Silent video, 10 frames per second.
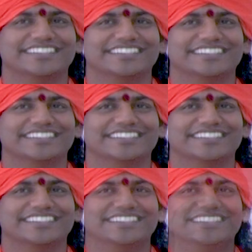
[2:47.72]
this to be
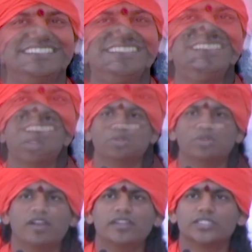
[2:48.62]
passed. Do
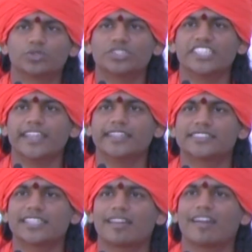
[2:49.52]
you want a social
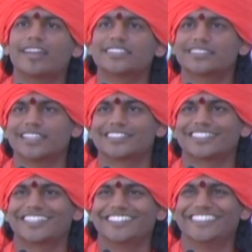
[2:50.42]
answer or honest answer?